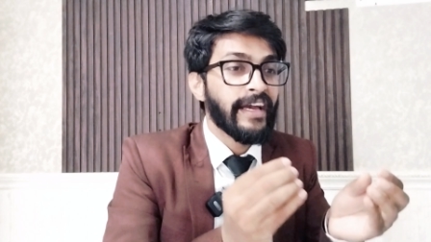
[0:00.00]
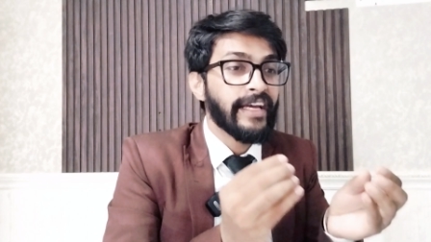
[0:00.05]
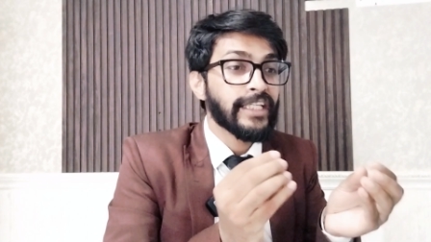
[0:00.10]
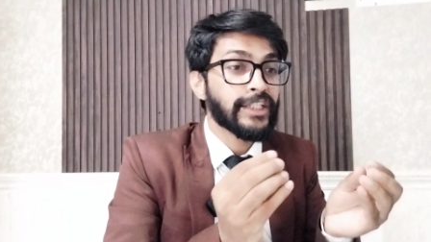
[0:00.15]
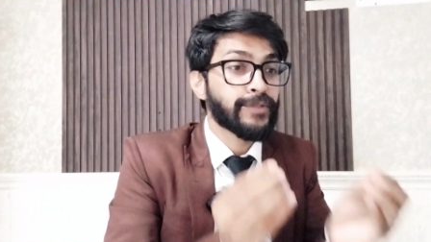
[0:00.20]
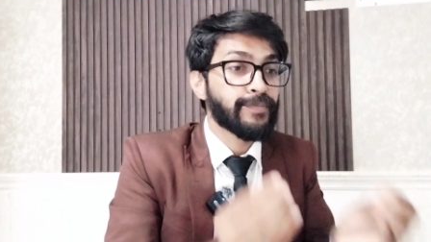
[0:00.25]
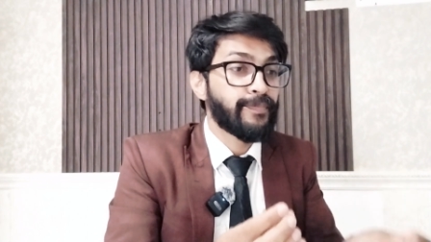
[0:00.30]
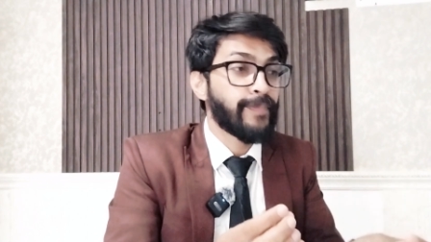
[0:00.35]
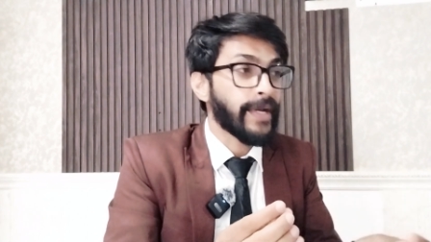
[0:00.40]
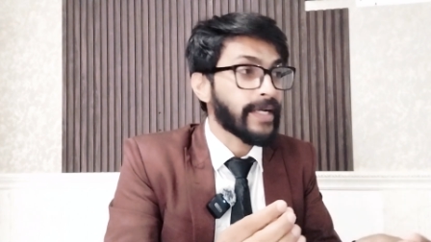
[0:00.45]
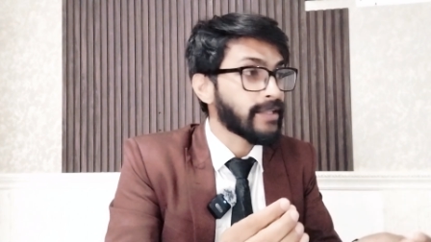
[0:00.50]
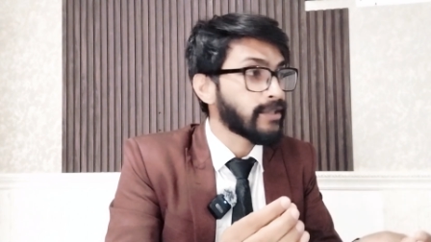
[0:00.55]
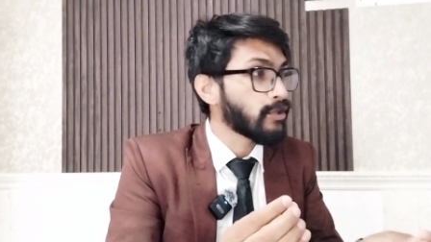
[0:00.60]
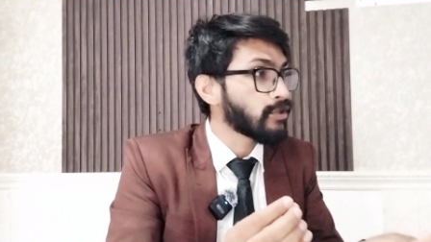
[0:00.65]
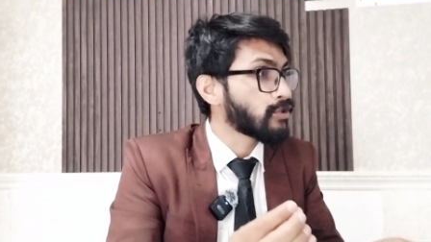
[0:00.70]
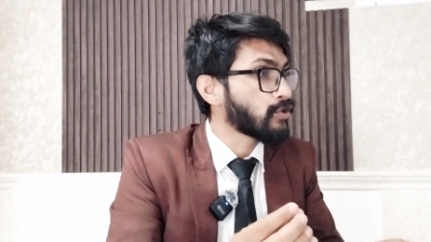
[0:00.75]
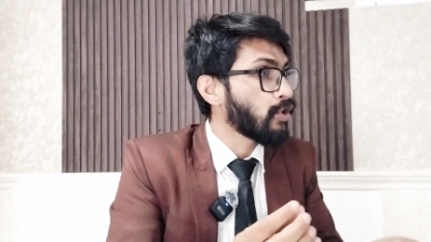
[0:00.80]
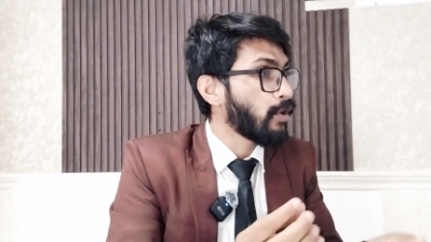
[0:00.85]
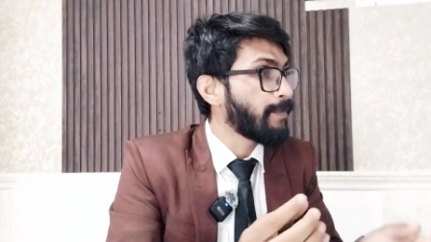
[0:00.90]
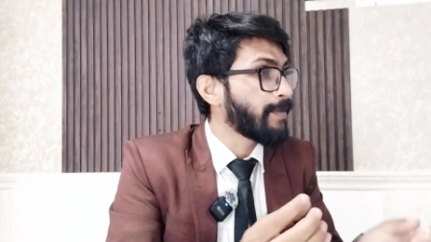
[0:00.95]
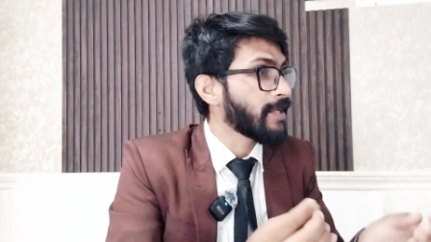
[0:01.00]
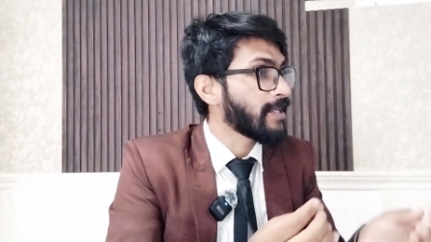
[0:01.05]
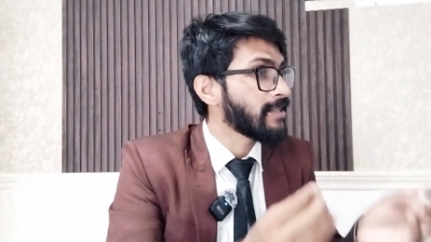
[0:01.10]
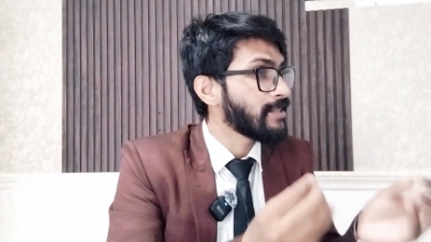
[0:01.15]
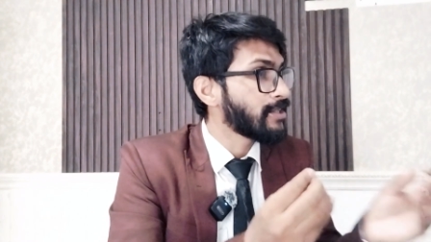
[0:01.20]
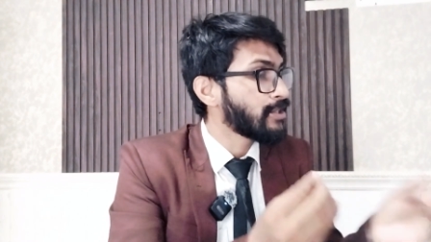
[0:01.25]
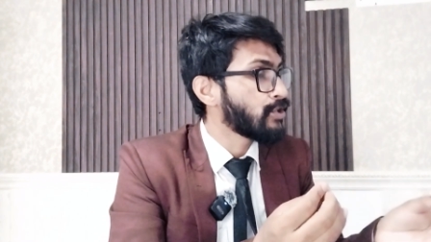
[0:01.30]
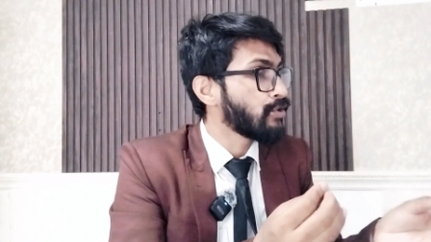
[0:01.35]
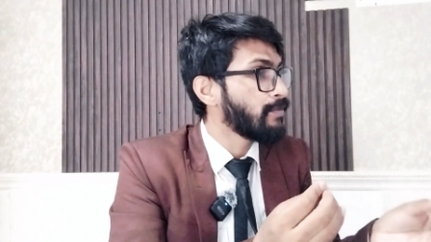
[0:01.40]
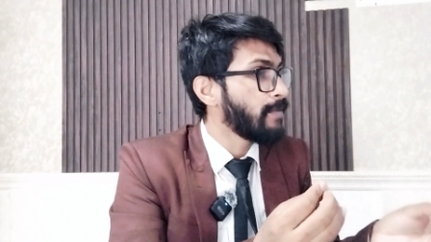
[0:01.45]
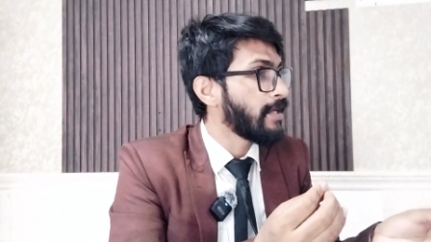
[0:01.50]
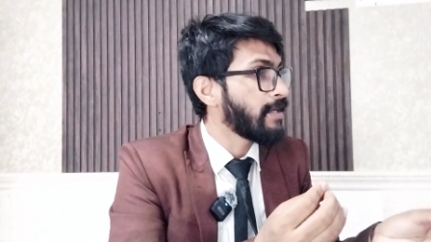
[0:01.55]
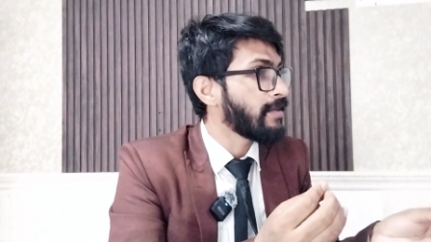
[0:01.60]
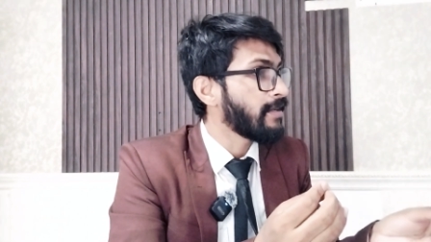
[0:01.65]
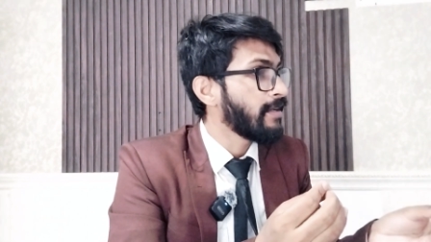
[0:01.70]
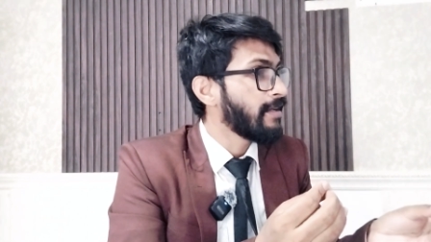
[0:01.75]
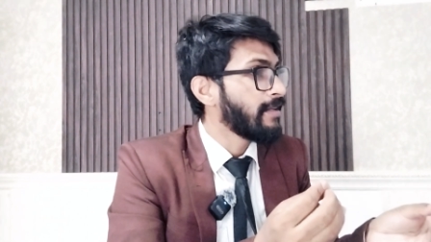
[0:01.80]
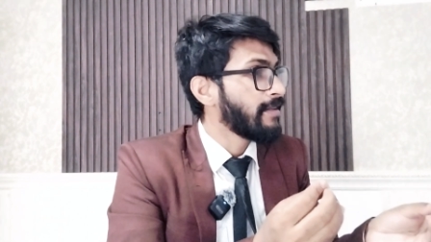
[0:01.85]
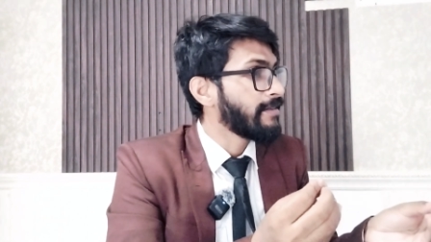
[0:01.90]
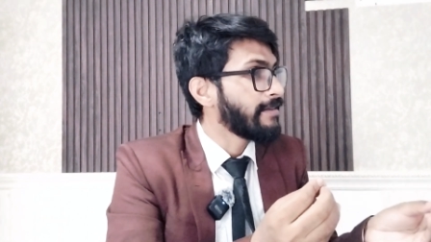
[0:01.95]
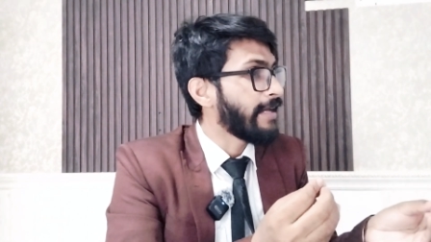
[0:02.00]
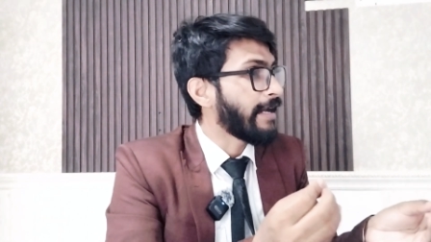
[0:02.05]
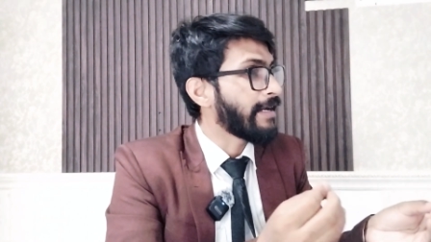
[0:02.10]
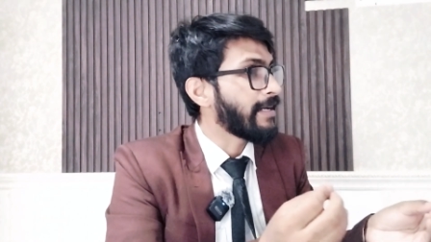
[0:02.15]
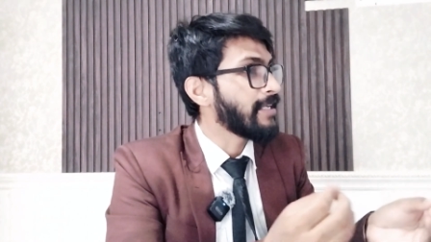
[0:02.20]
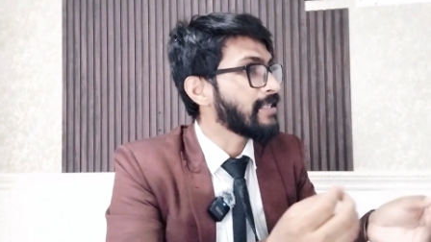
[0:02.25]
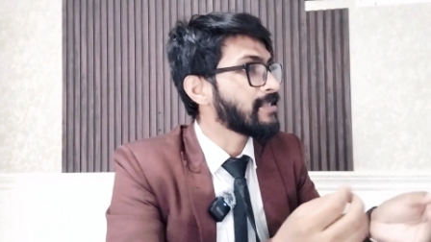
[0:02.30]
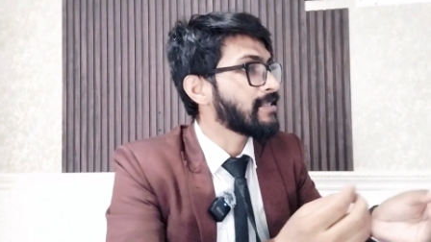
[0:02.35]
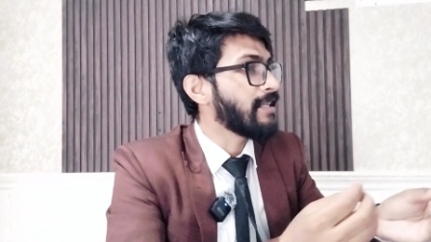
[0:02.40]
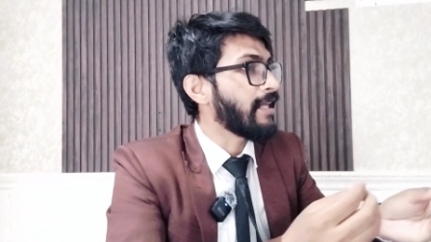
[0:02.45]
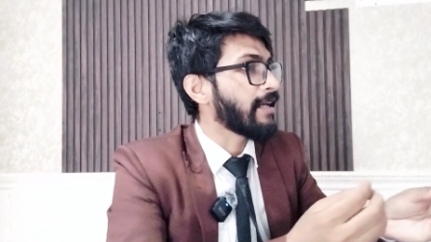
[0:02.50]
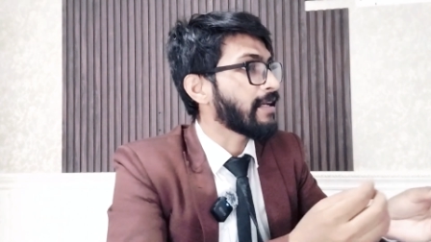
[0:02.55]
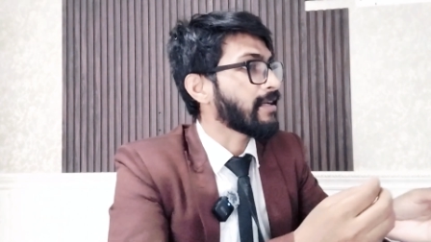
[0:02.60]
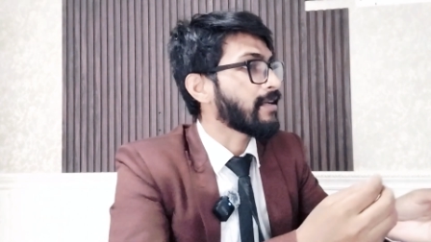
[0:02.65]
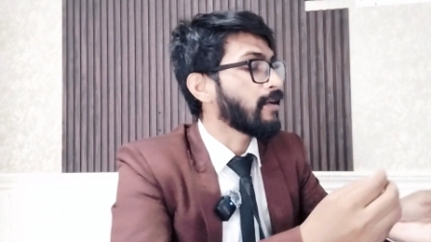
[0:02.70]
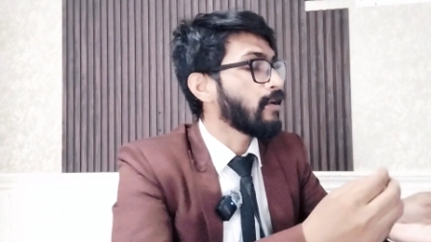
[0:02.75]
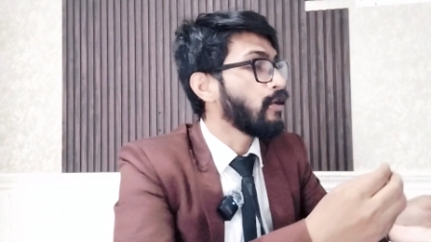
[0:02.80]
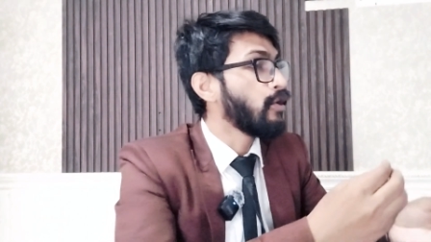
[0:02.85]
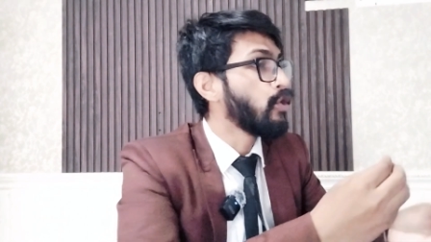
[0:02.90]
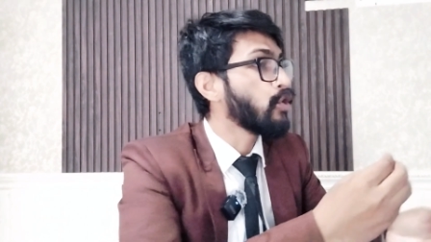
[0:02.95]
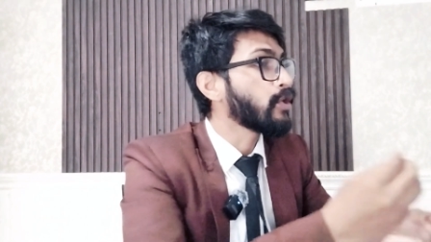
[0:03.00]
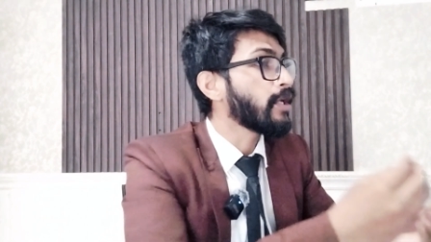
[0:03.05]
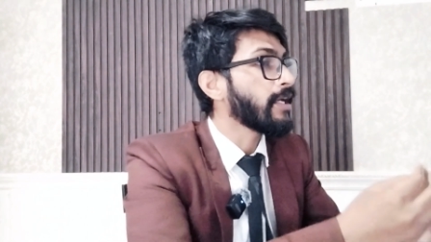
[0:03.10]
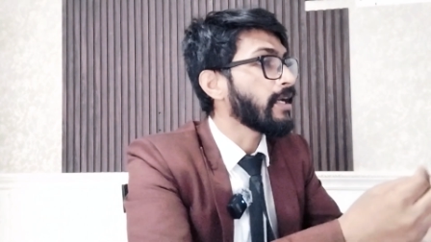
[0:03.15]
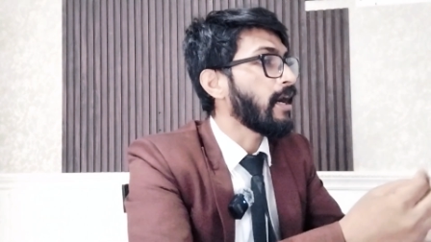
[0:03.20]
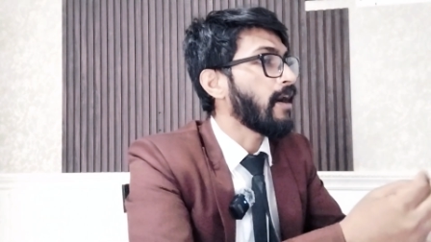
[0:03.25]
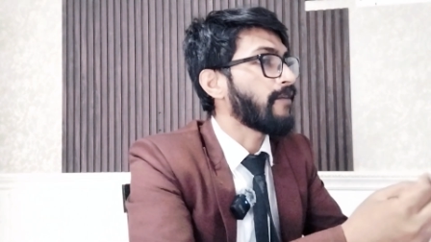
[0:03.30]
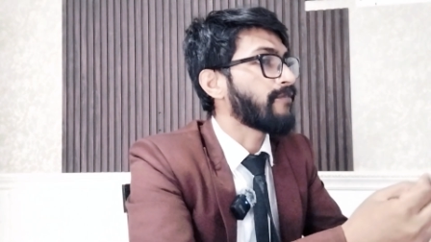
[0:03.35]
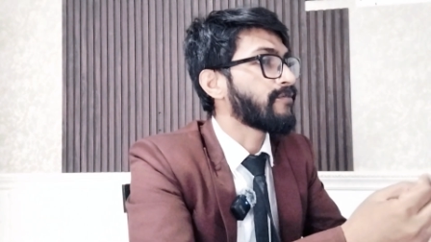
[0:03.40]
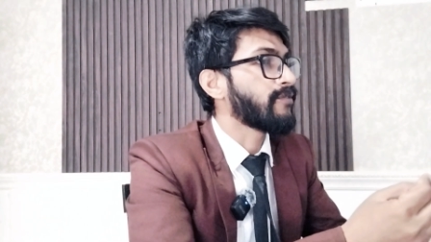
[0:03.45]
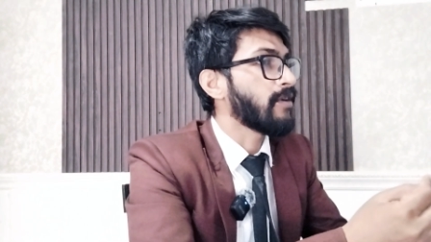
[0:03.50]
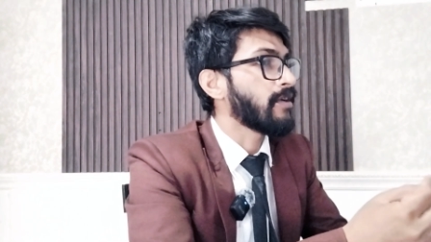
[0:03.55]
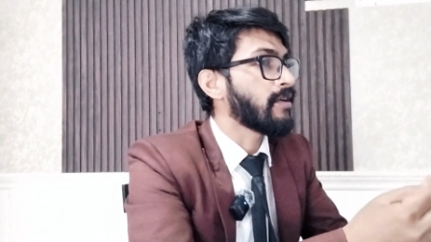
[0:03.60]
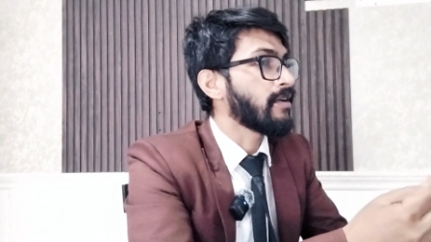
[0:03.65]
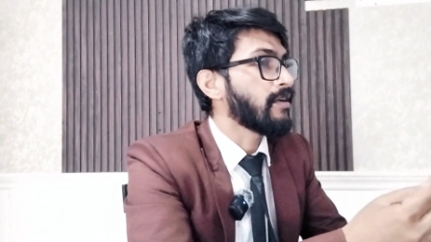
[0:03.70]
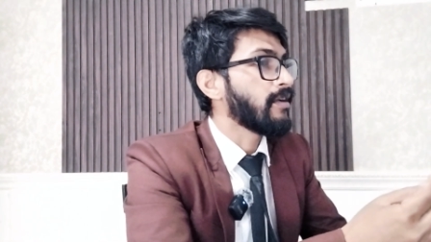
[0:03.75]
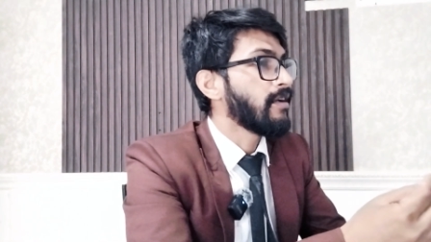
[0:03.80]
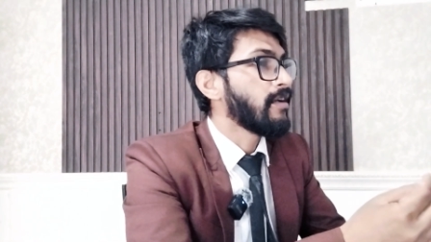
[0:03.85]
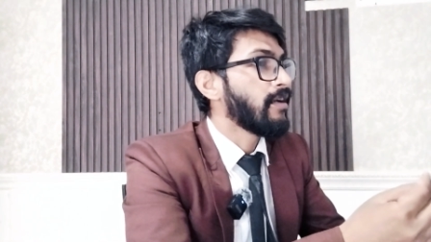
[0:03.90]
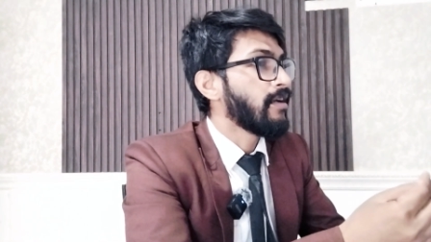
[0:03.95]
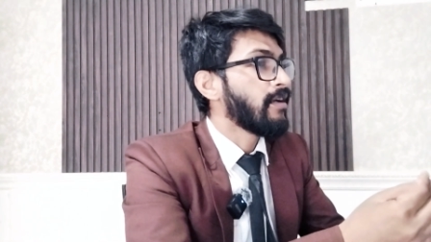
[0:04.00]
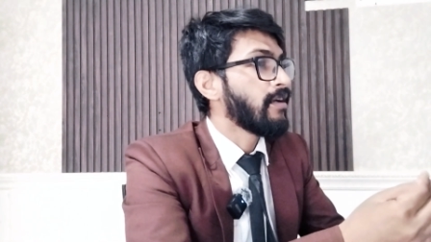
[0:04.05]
spectroscopic instrument that is like looking after